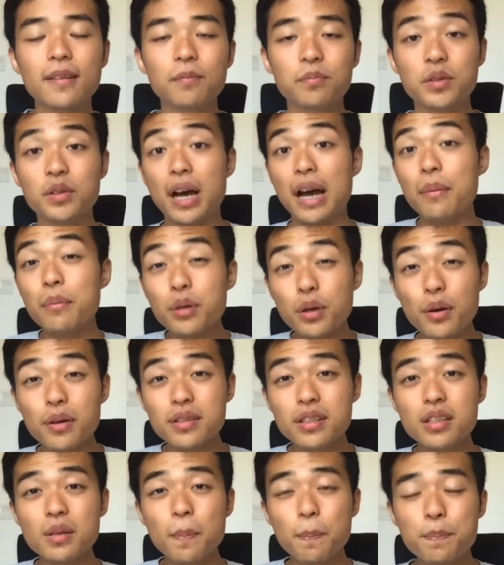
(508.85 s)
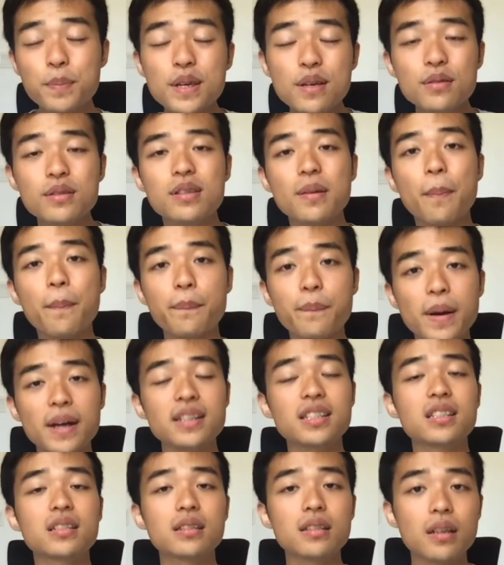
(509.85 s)
I'm going to build the
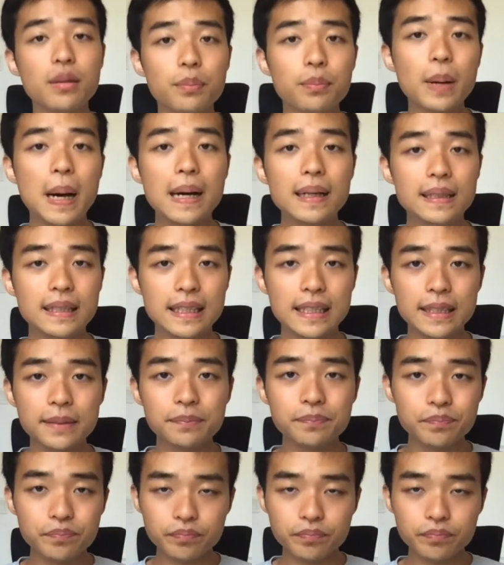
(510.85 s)
best body